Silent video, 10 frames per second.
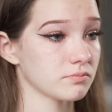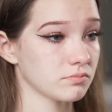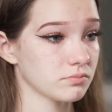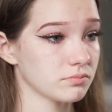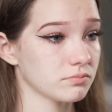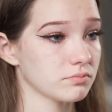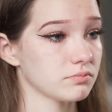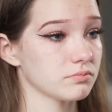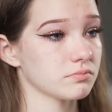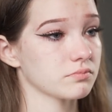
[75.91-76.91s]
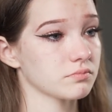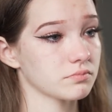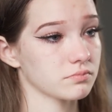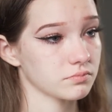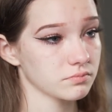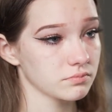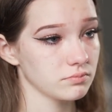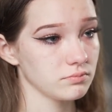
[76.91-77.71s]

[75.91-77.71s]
Nothing is said.